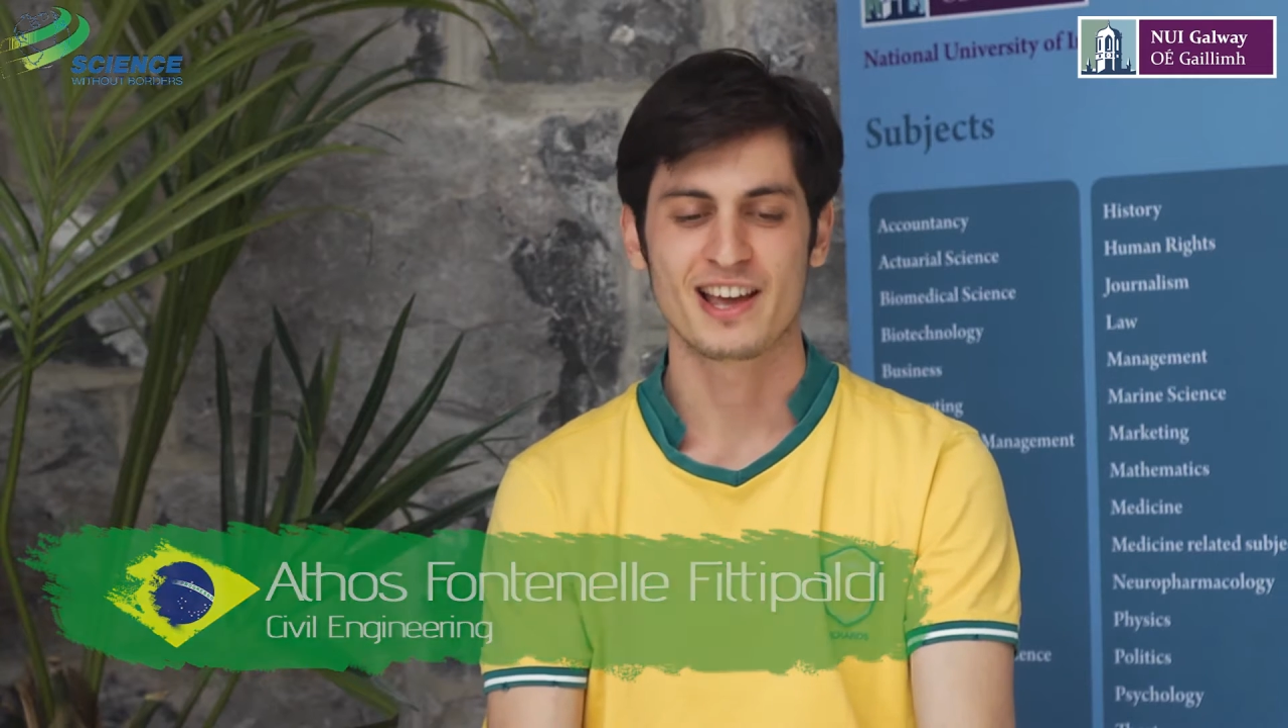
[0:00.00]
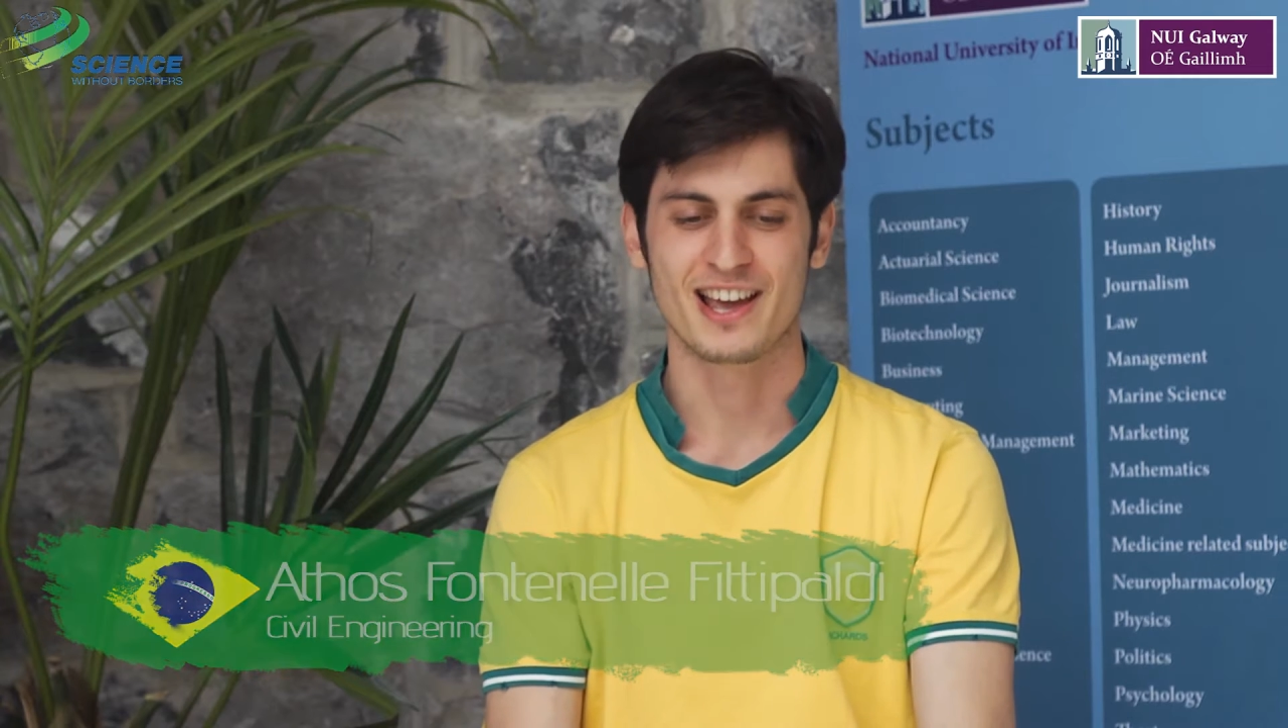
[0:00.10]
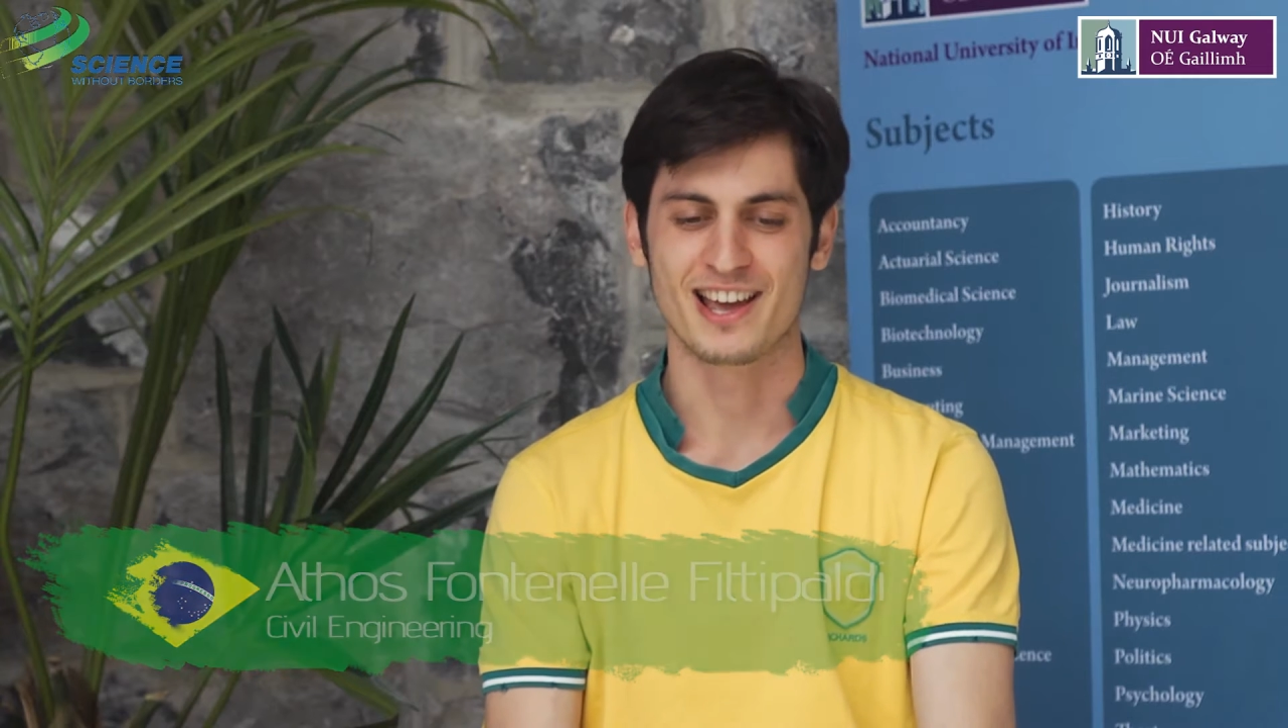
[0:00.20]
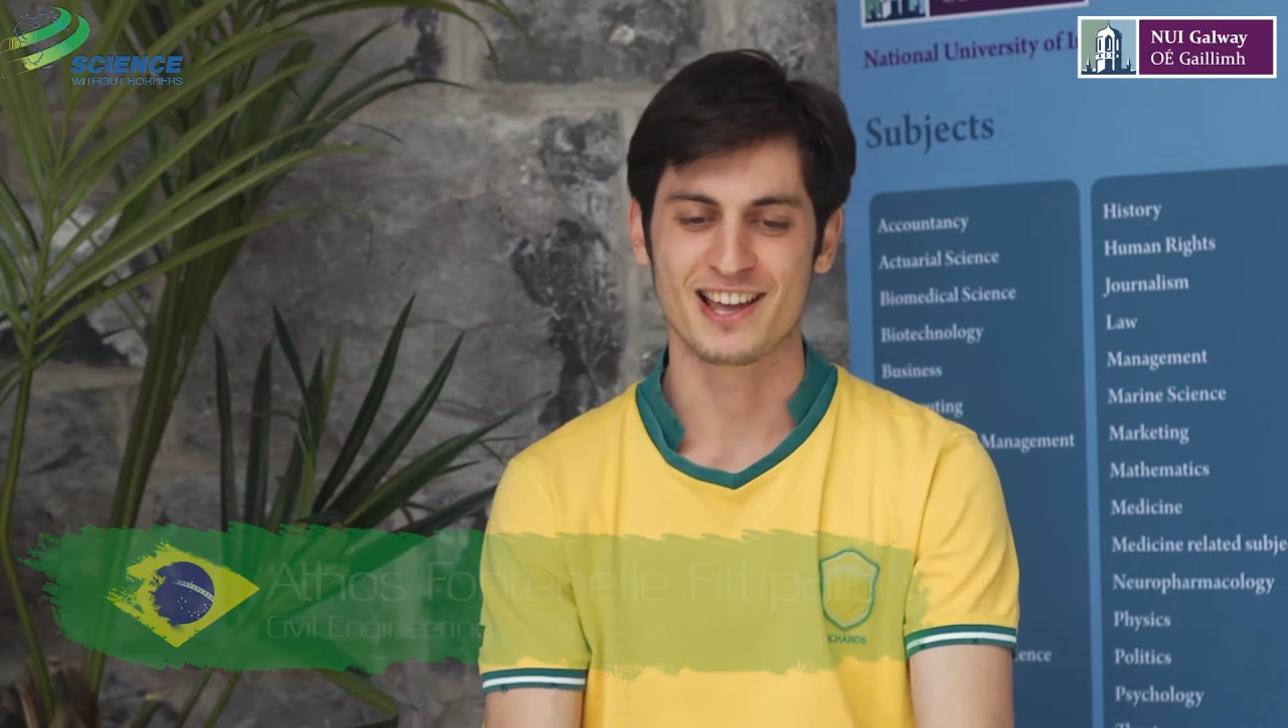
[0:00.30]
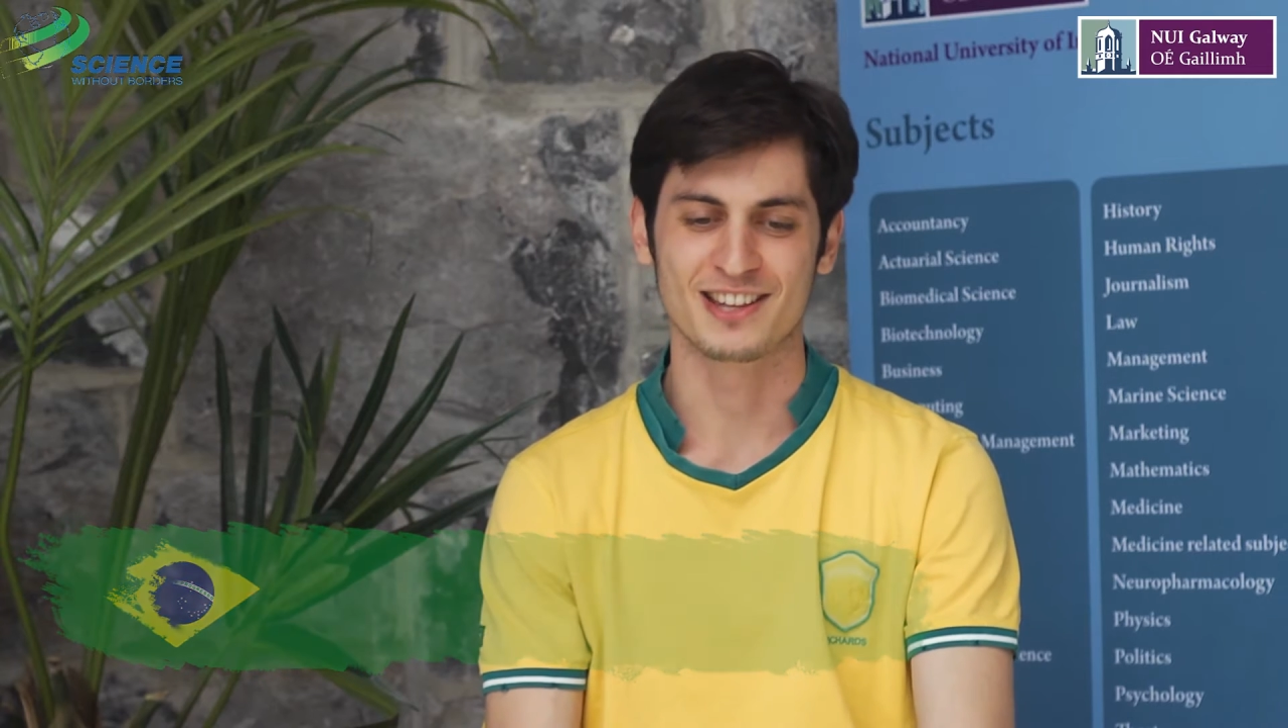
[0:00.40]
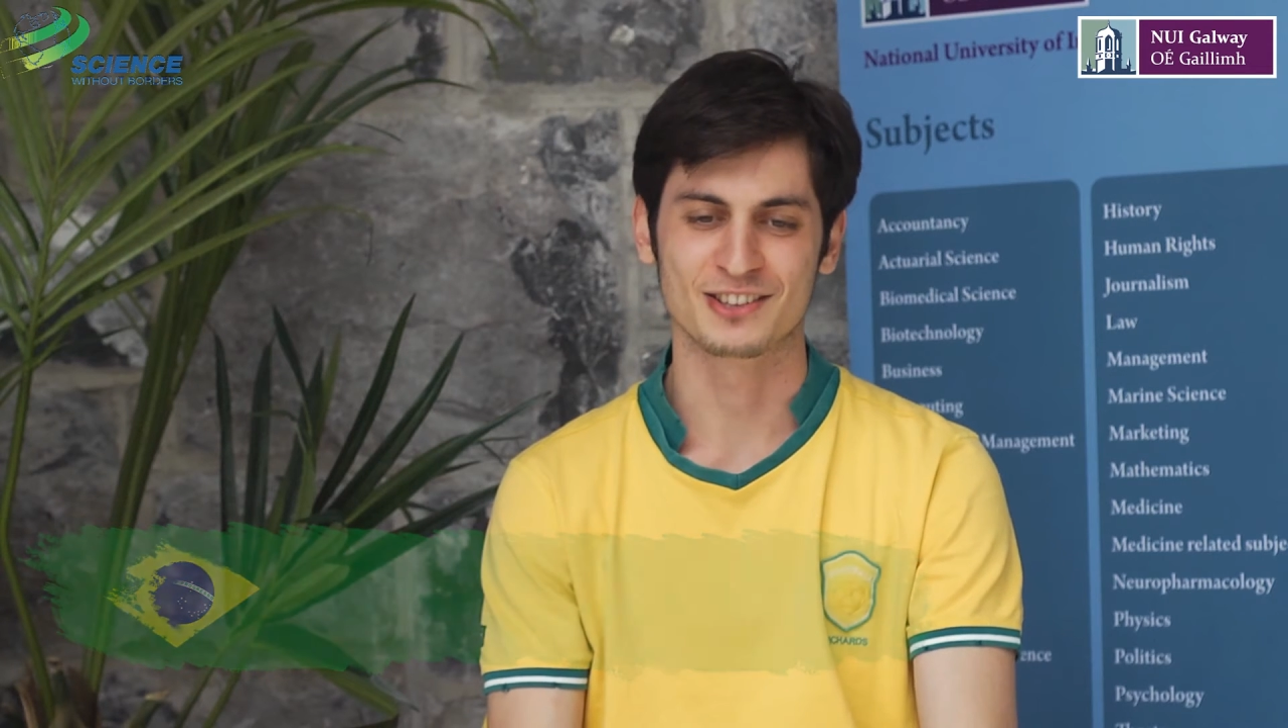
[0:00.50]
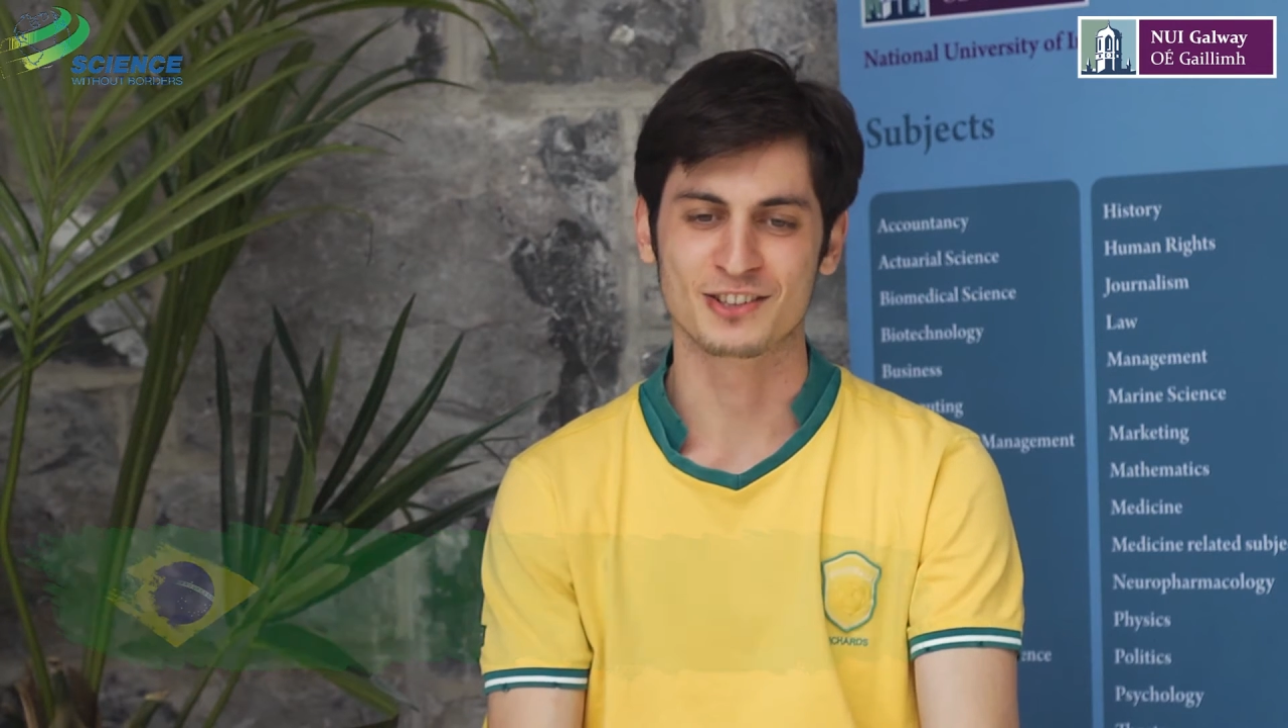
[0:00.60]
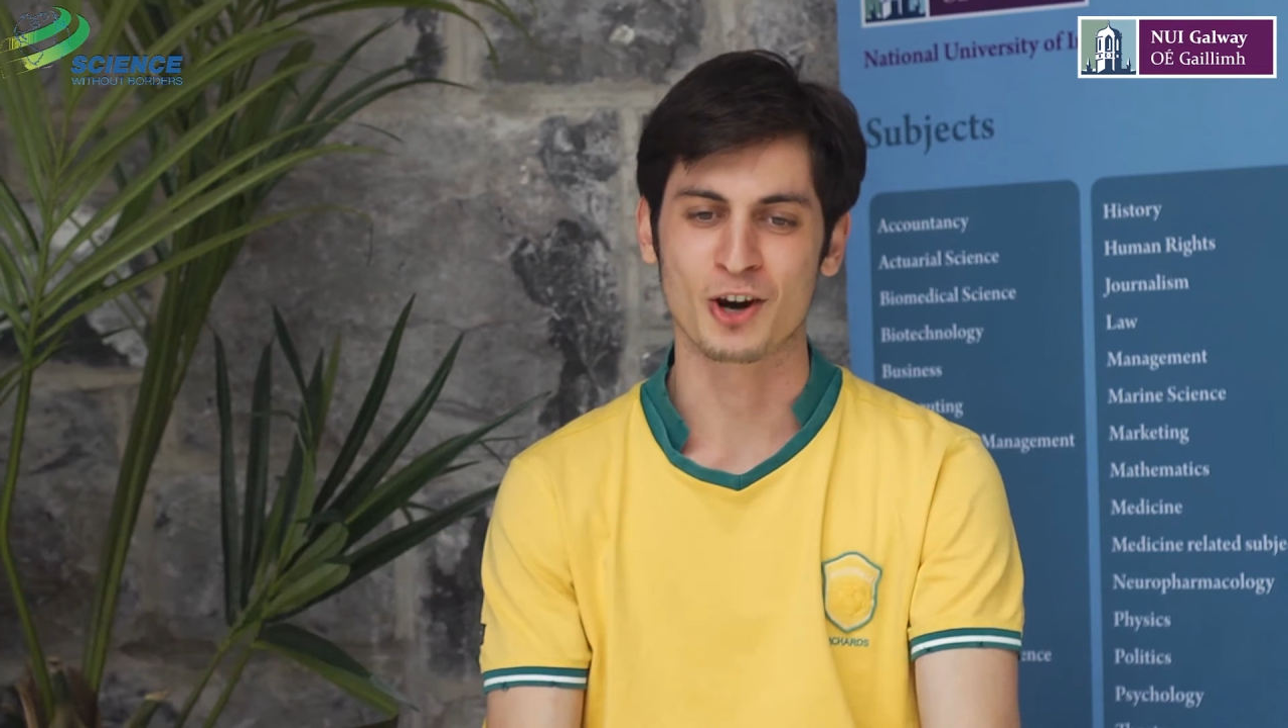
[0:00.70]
and